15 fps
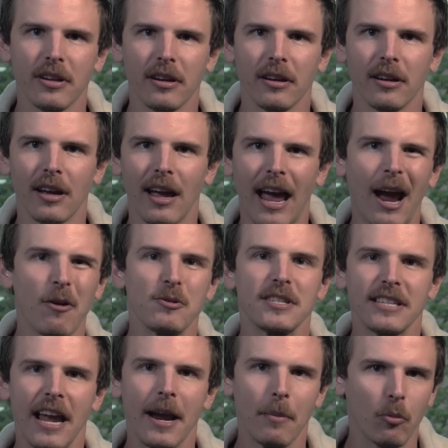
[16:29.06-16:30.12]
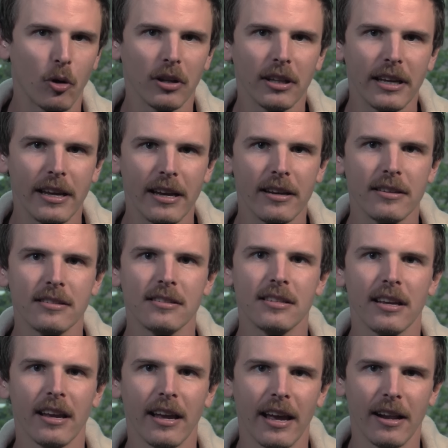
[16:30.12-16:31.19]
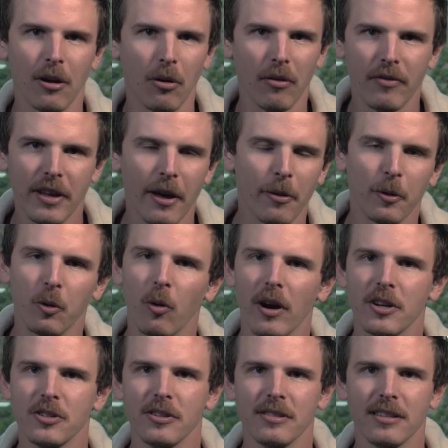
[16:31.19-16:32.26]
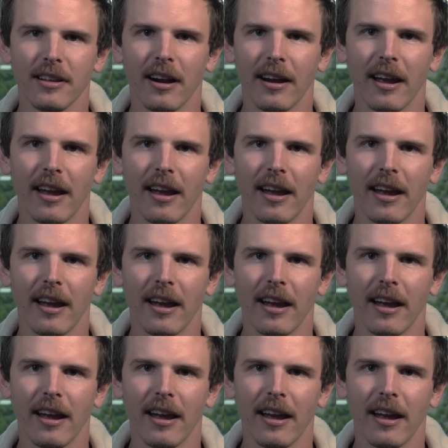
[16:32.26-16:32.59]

to how Sam really is and all the other questions that I